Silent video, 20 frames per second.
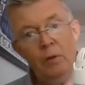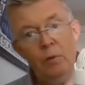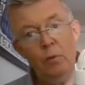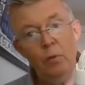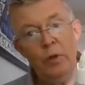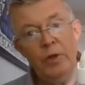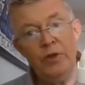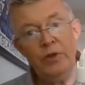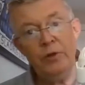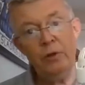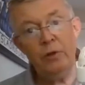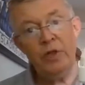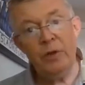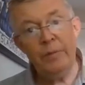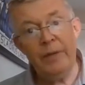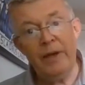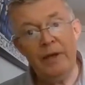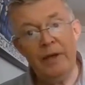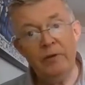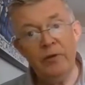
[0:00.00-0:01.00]
We talked
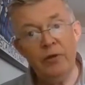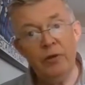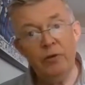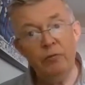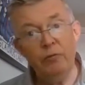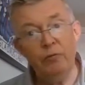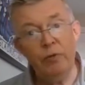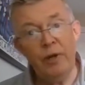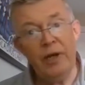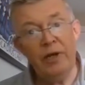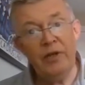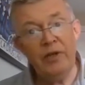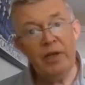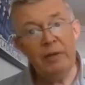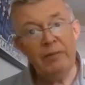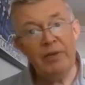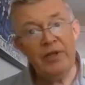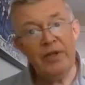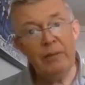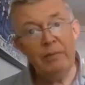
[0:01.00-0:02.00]
about range
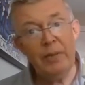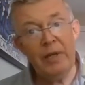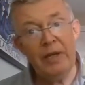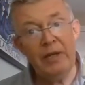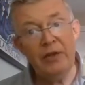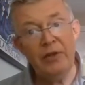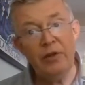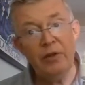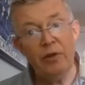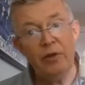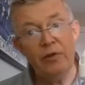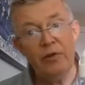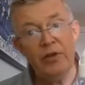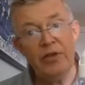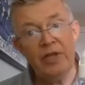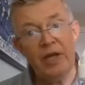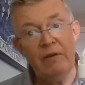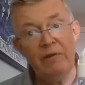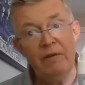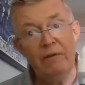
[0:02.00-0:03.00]
limiting pins on the
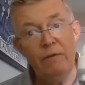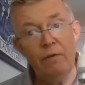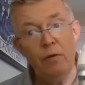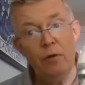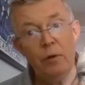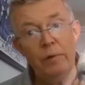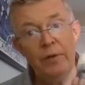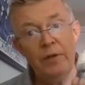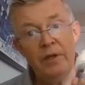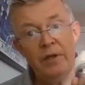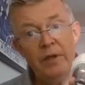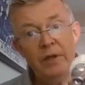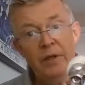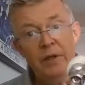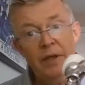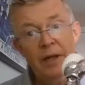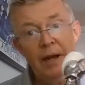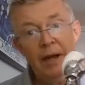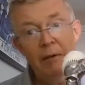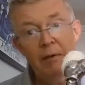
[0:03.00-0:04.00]
TRV4, but
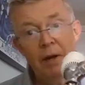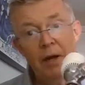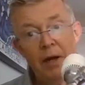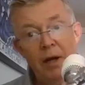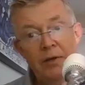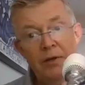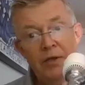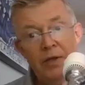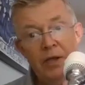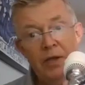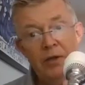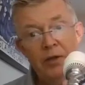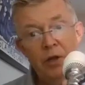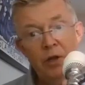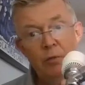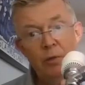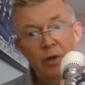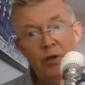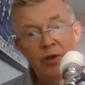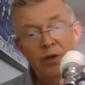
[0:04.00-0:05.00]
our
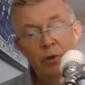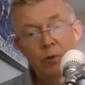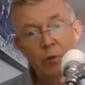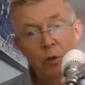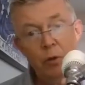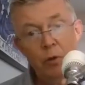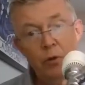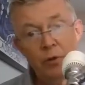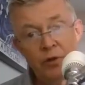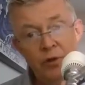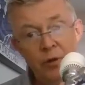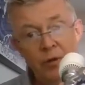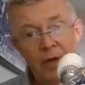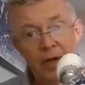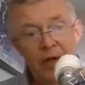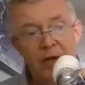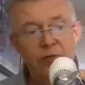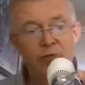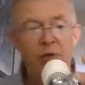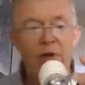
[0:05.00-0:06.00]
RT212 also
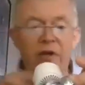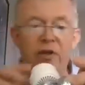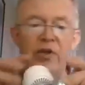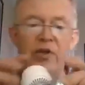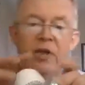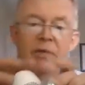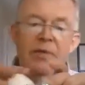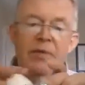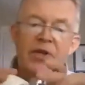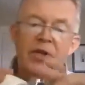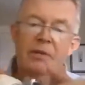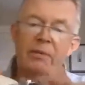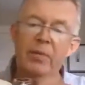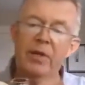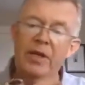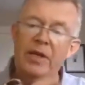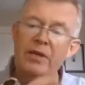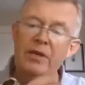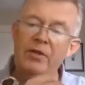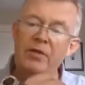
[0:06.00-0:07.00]
has range limiting
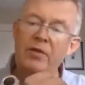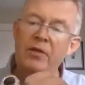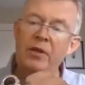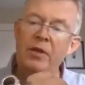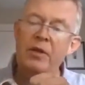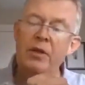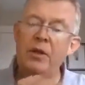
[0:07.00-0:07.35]
pins.